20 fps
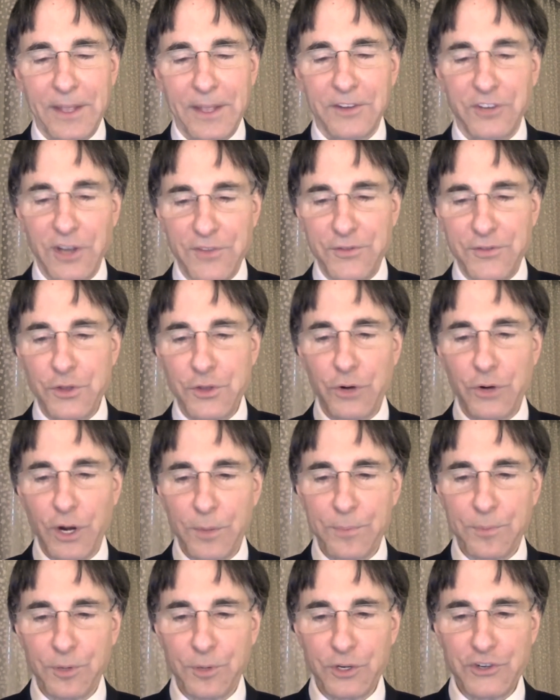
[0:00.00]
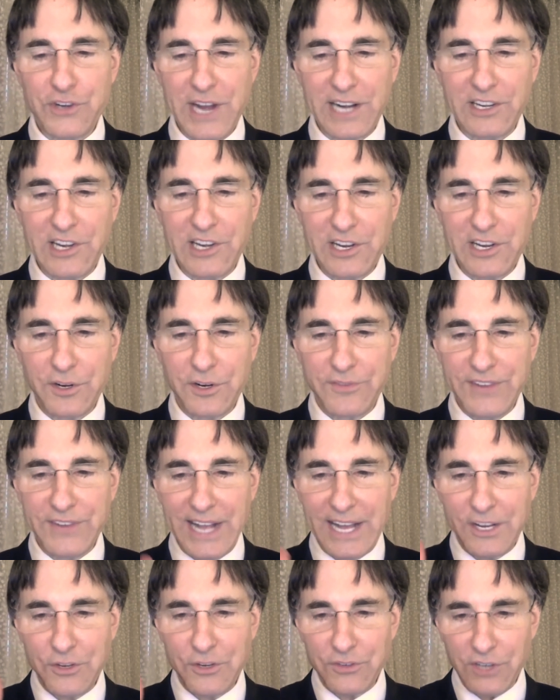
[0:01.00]
see, if you are projecting your
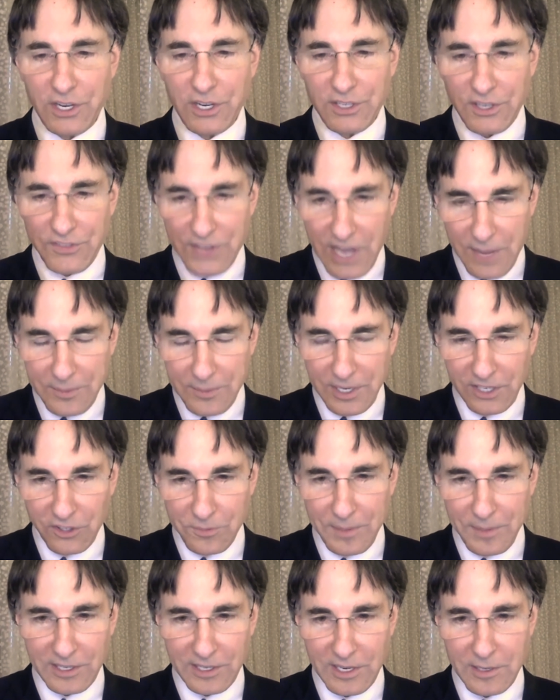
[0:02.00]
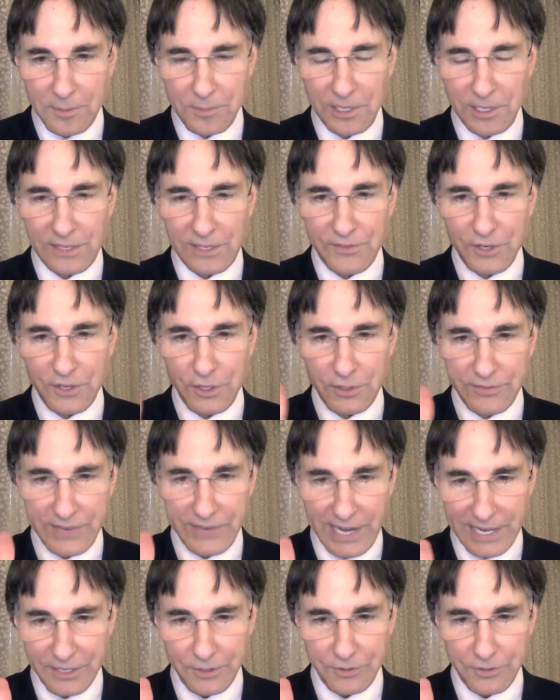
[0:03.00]
values onto them and expecting them to live in your
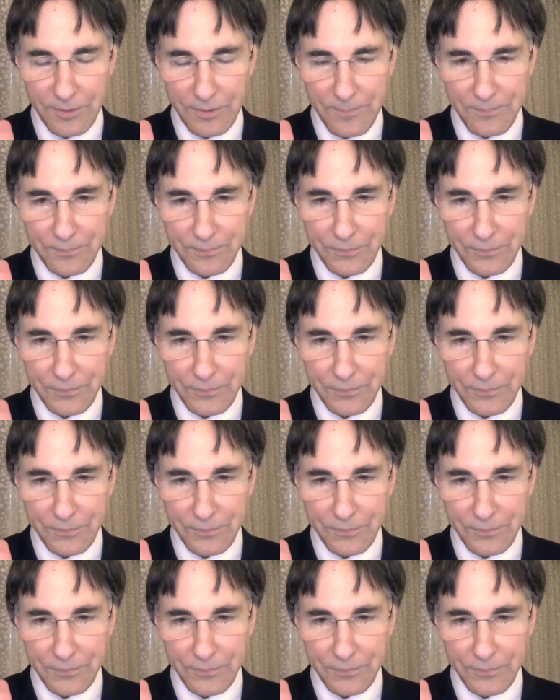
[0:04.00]
values,